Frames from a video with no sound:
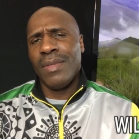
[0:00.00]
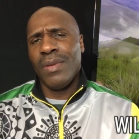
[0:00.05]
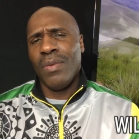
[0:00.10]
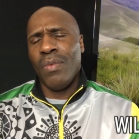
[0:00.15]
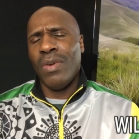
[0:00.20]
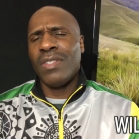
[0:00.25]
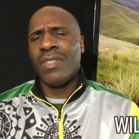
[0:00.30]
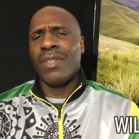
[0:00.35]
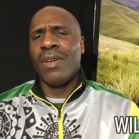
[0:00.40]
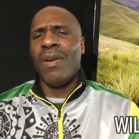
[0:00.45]

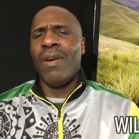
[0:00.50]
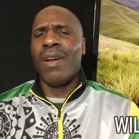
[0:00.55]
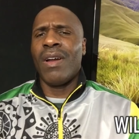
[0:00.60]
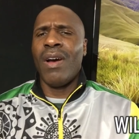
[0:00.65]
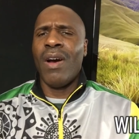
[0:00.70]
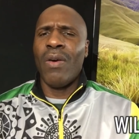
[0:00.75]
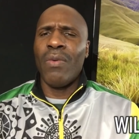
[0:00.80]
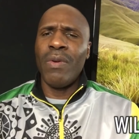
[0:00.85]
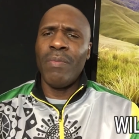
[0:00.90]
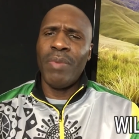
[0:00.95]
What's going
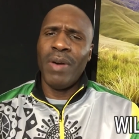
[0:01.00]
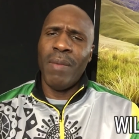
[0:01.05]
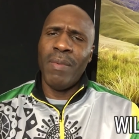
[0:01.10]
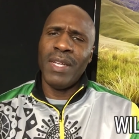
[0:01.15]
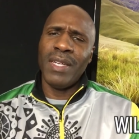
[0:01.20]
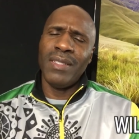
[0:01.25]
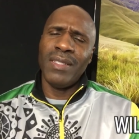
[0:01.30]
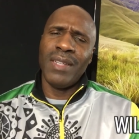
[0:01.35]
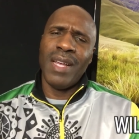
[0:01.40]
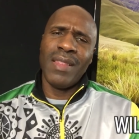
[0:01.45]
on,
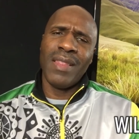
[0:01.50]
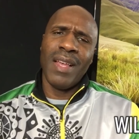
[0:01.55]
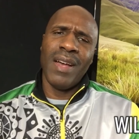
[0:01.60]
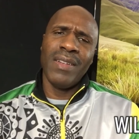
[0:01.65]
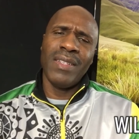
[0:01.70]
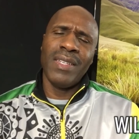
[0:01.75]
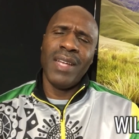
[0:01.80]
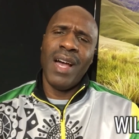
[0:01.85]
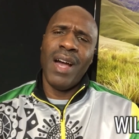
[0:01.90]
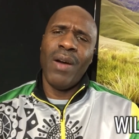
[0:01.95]
Republicans? I
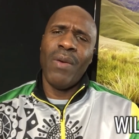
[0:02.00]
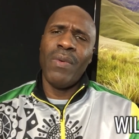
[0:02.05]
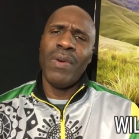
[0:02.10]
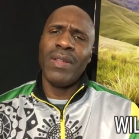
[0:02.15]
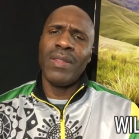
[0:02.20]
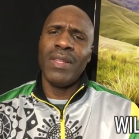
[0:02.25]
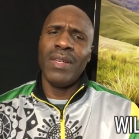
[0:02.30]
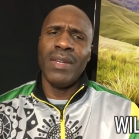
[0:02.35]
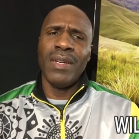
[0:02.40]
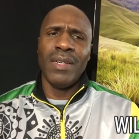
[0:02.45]
thought y'all
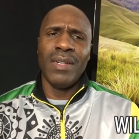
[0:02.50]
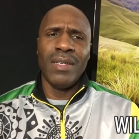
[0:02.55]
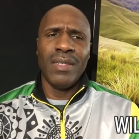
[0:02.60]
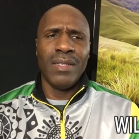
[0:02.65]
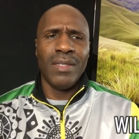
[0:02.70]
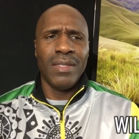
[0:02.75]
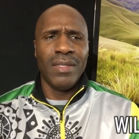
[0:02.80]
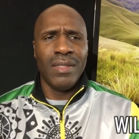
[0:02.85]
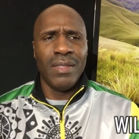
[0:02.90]
were the,